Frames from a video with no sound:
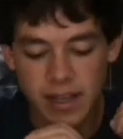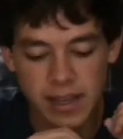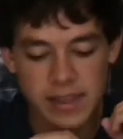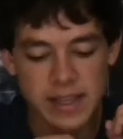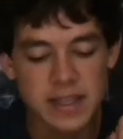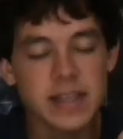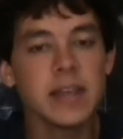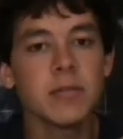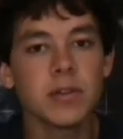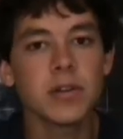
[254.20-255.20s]
and that he
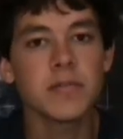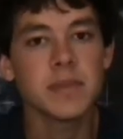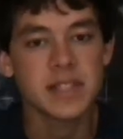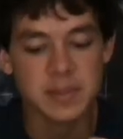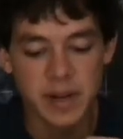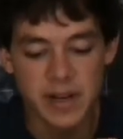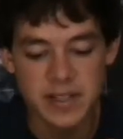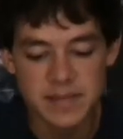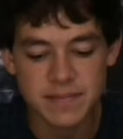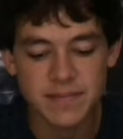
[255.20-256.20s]
will learn from this
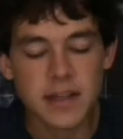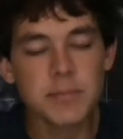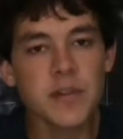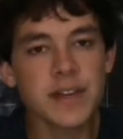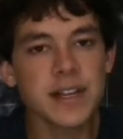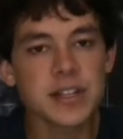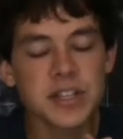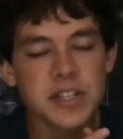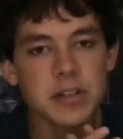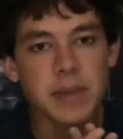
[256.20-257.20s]
experience. Moving into the
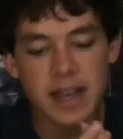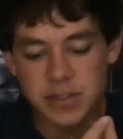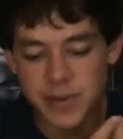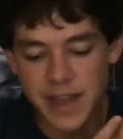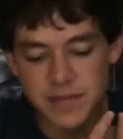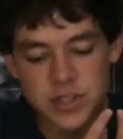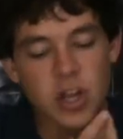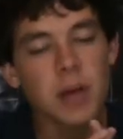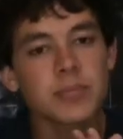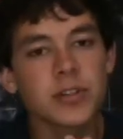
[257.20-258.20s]
center backs, we have
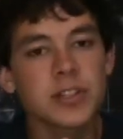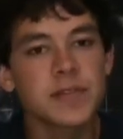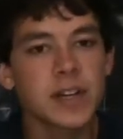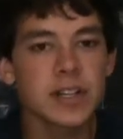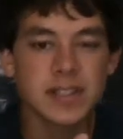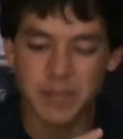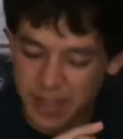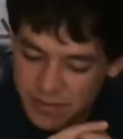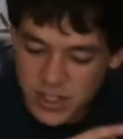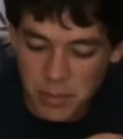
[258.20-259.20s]
John Brooks first. I'm going
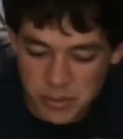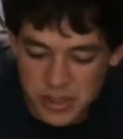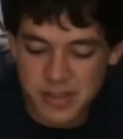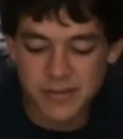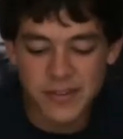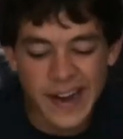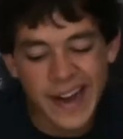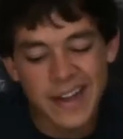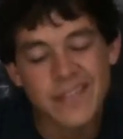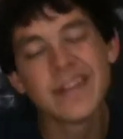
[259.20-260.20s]
to give John Brooks a
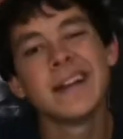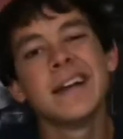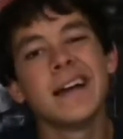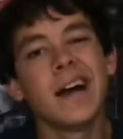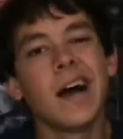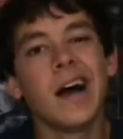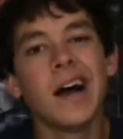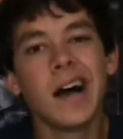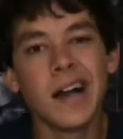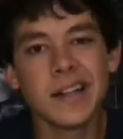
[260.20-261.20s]
5.
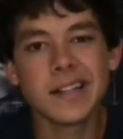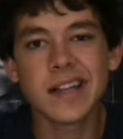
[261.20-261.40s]
I